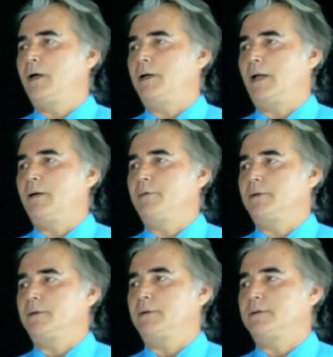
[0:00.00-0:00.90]
labor,
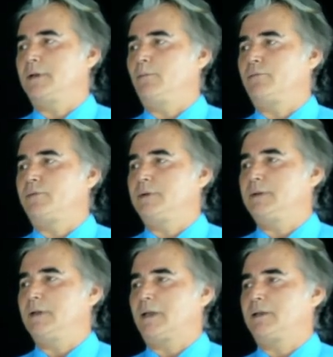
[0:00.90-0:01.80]
some of
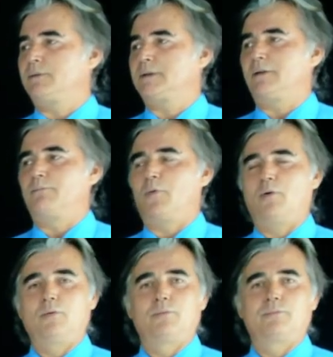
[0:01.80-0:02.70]
these activities have
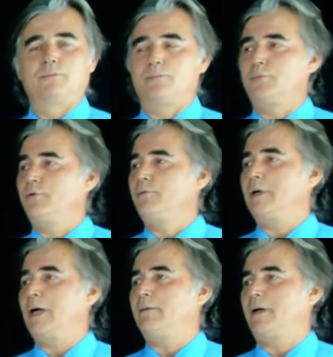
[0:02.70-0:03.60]

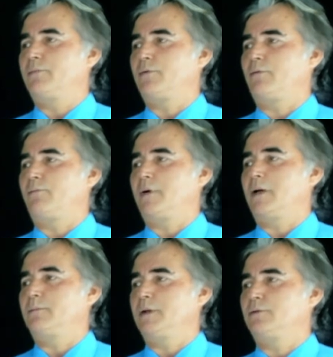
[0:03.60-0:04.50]
moved away from
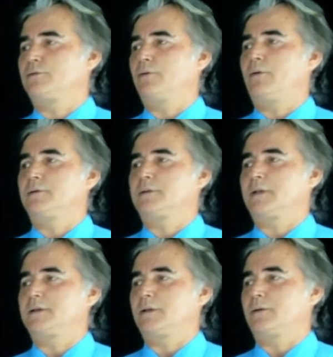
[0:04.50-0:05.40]
farm in certain
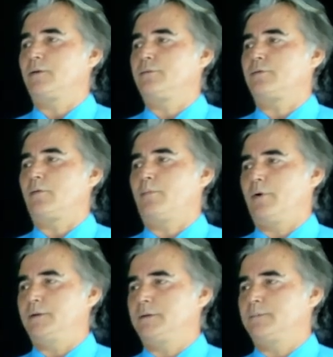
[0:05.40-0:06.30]
strategic control
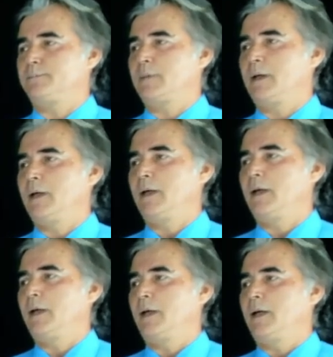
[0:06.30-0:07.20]
points.
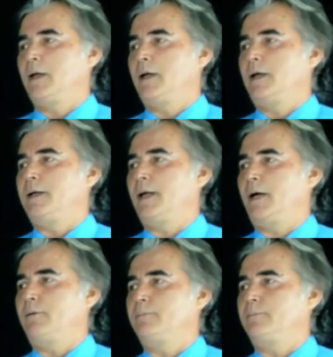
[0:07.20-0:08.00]
Now,